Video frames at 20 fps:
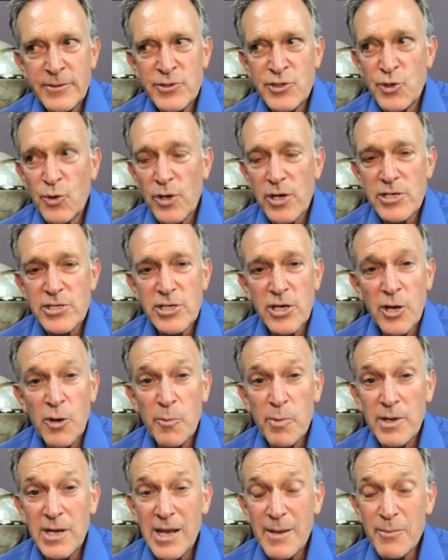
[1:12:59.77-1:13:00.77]
georgia
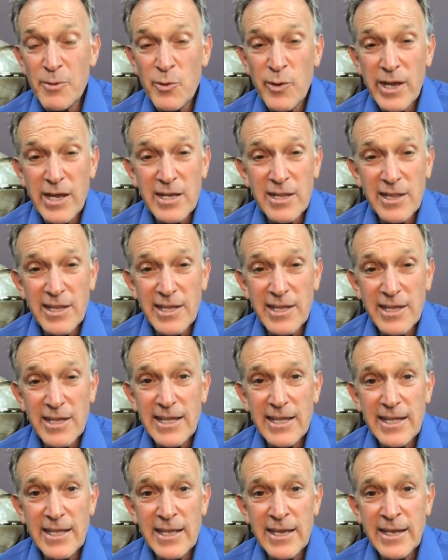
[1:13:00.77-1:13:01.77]
opened up
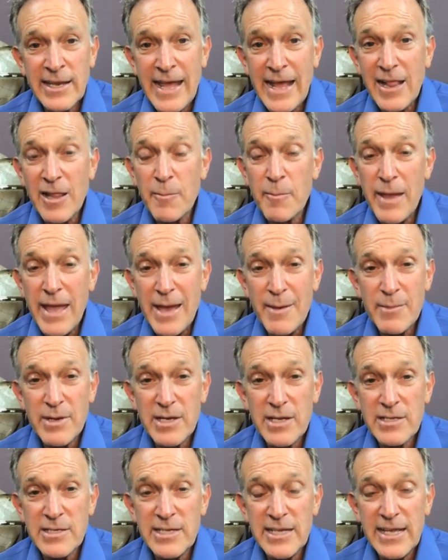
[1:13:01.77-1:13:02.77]
quickly and
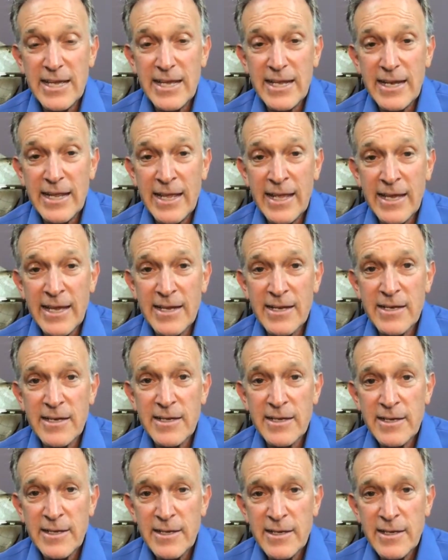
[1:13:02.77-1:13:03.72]
alabama did and